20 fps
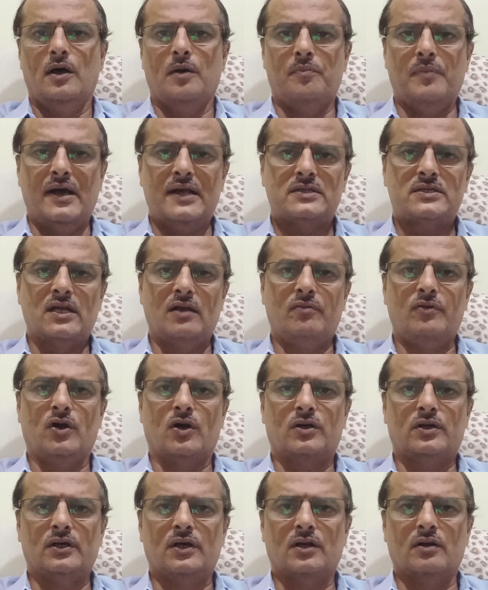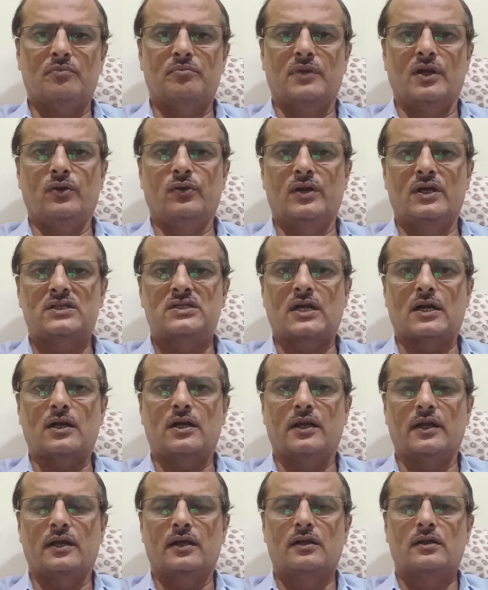Myself, Dr. Mayuresh
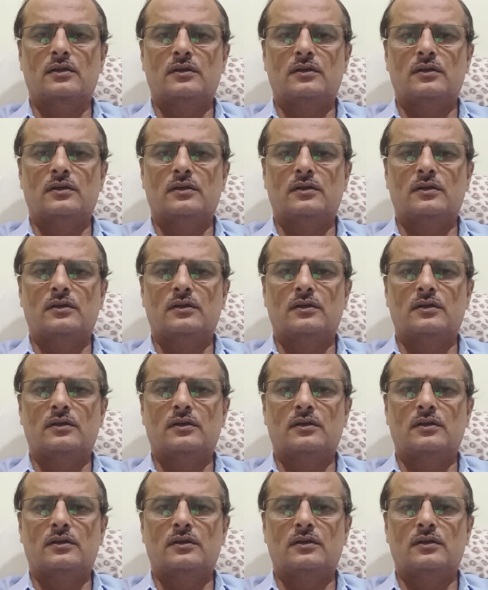Agte.